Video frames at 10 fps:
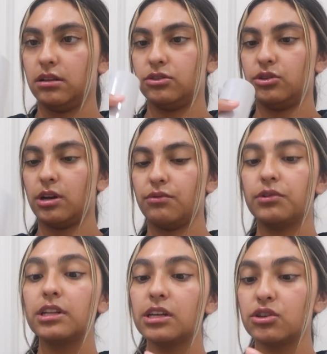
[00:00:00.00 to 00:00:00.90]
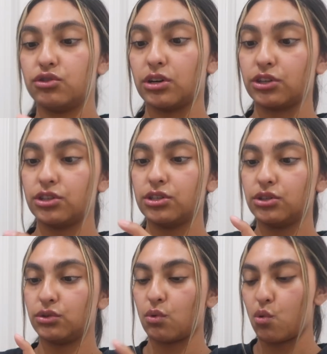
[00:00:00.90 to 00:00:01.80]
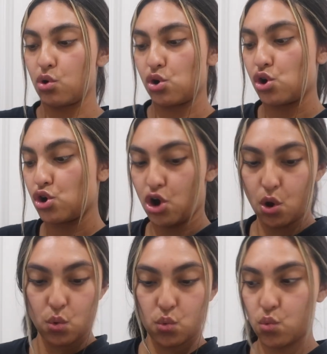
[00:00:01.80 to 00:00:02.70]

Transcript: Should I read the instructions or no?